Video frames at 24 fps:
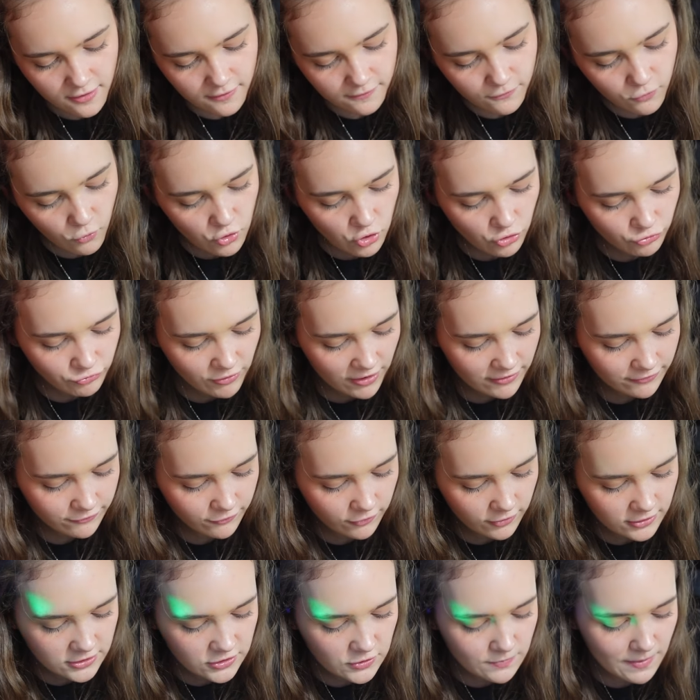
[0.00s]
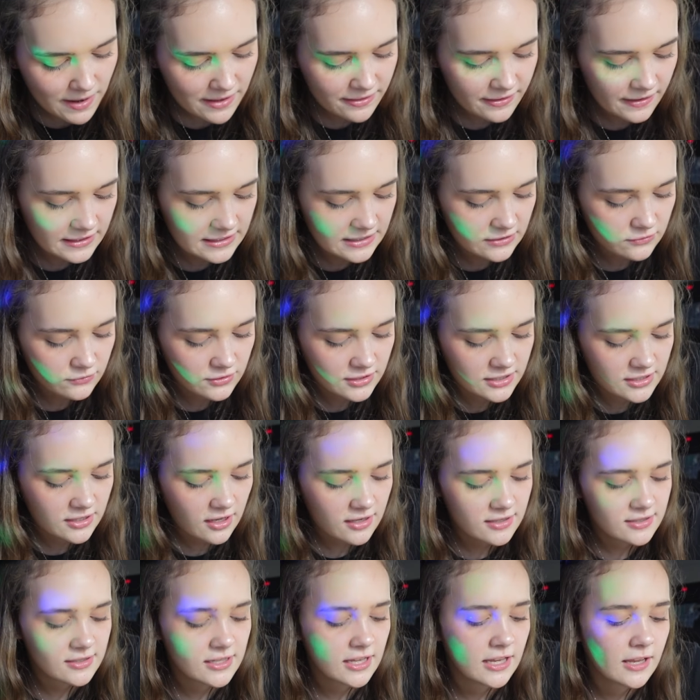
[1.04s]
for your reference. You may think it's a little
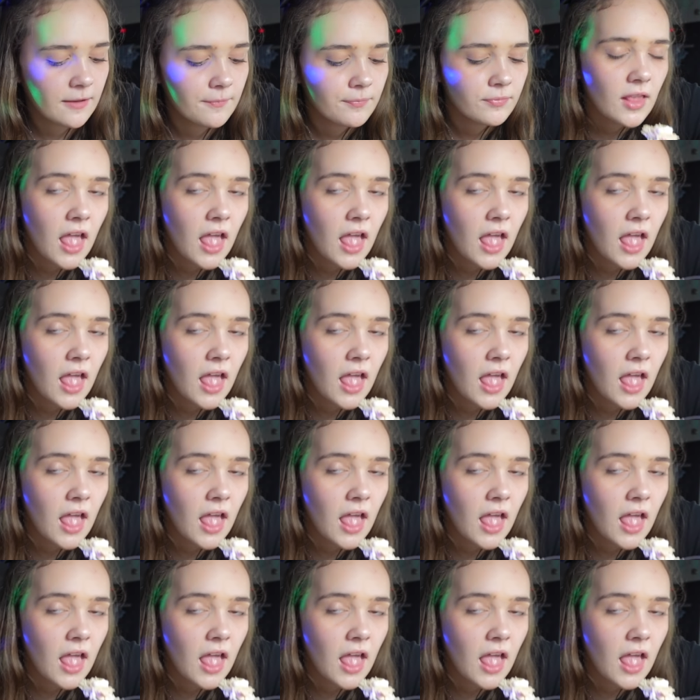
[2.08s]
disgusting.